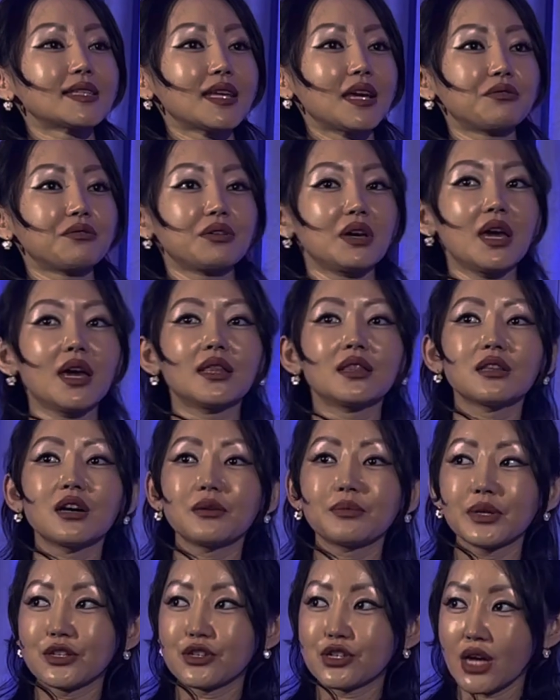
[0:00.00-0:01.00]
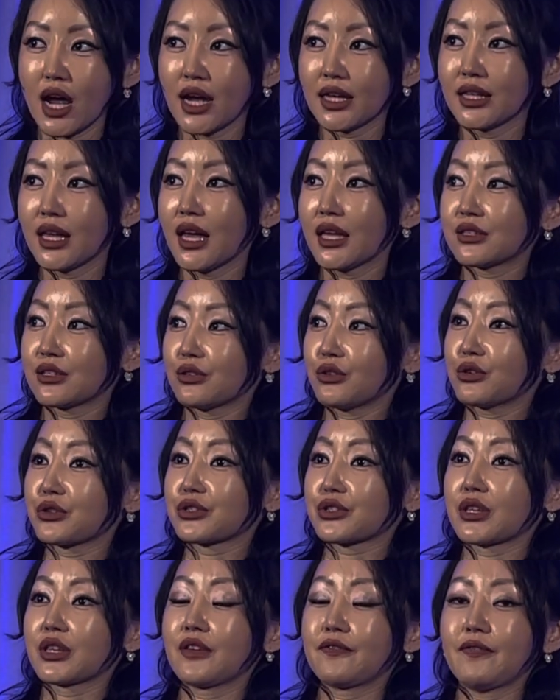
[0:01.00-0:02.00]
that we end up in China as
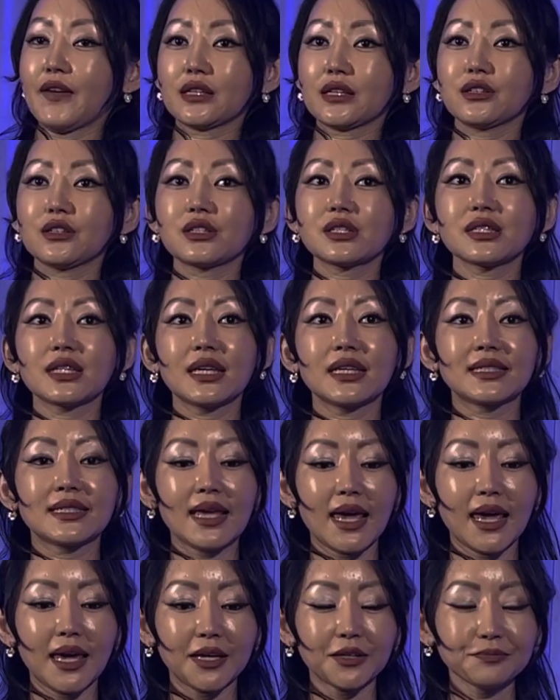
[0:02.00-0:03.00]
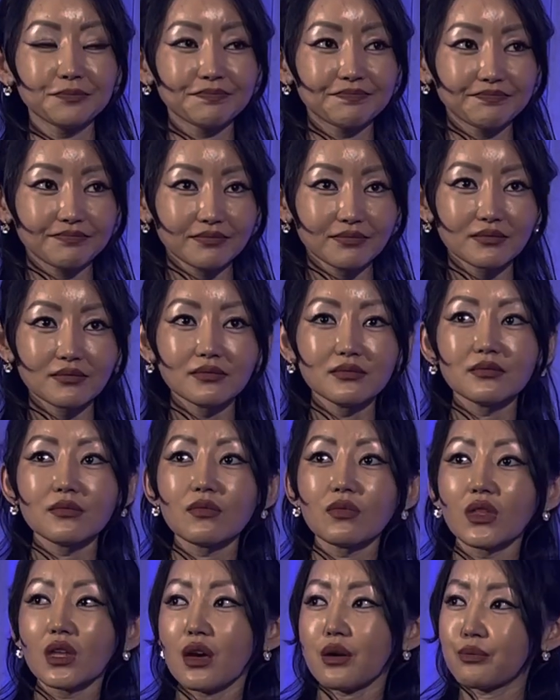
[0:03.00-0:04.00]
nursing defectors is a
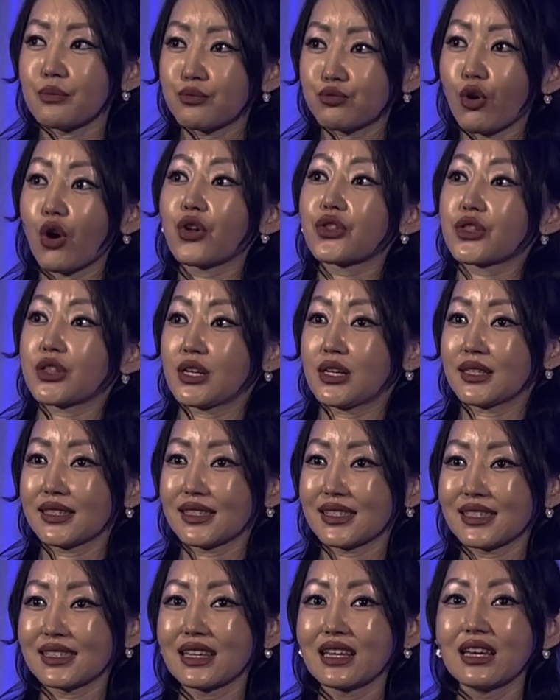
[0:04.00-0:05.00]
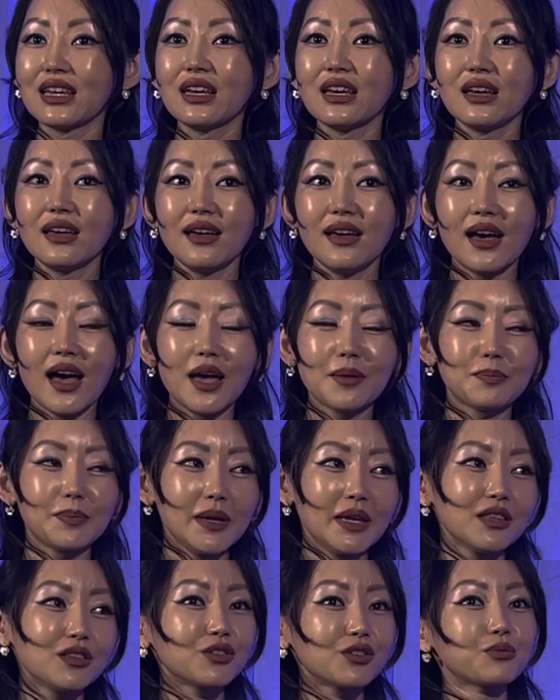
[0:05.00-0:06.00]
brothels. I've
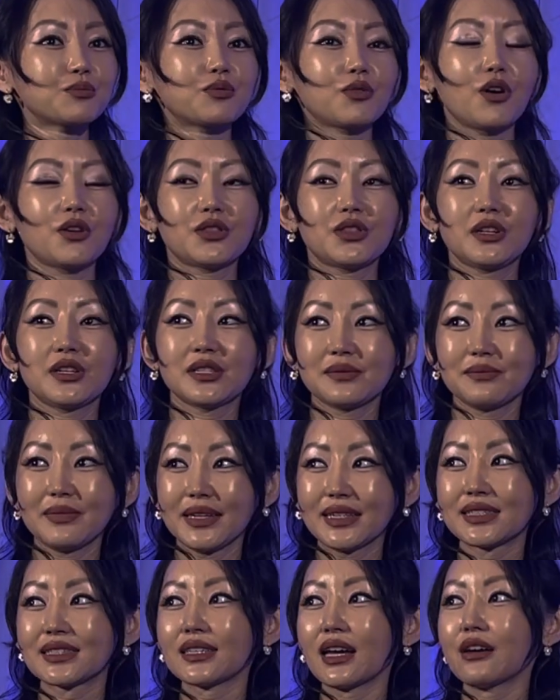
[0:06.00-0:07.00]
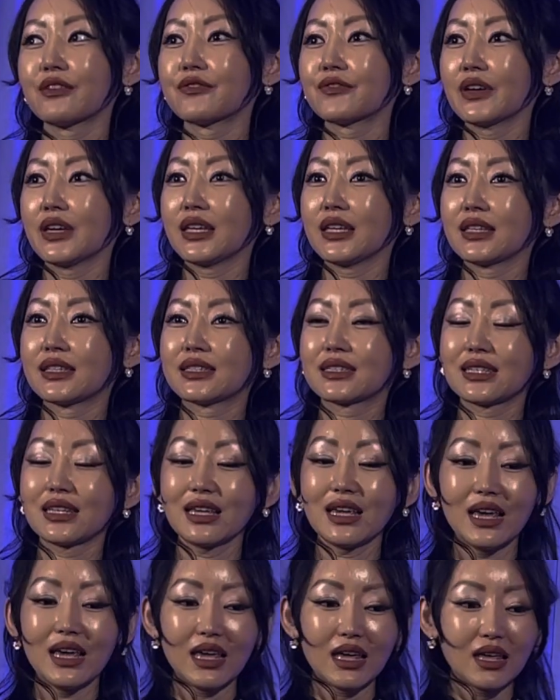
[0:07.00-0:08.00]
been to brothels myself. Is
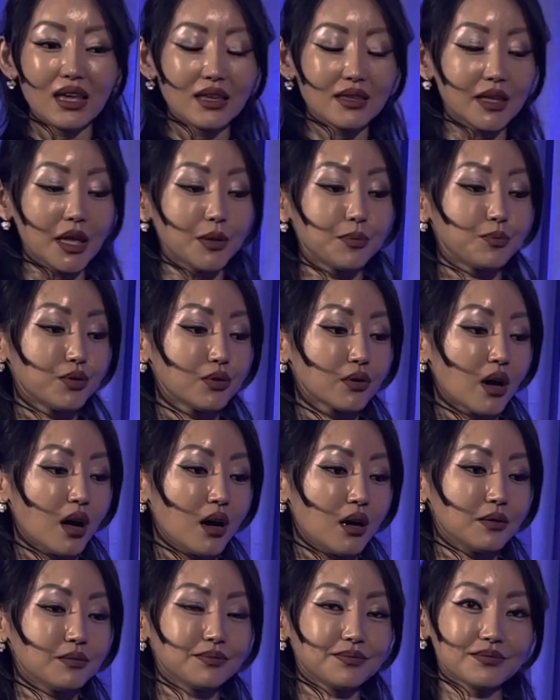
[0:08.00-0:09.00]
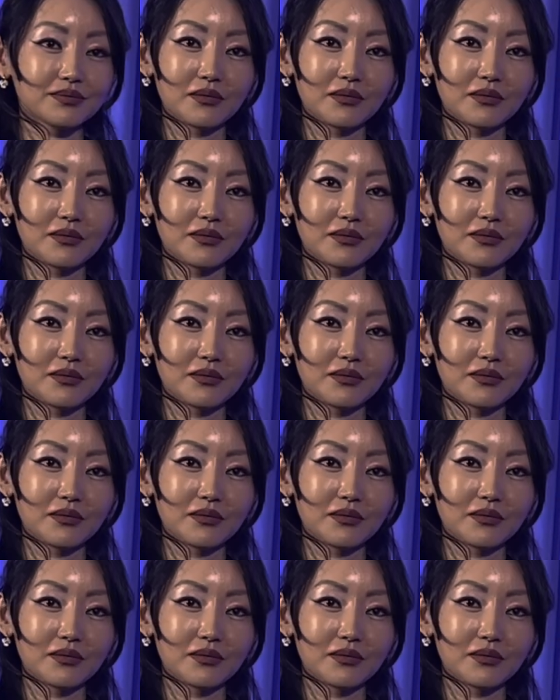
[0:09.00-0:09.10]
they put a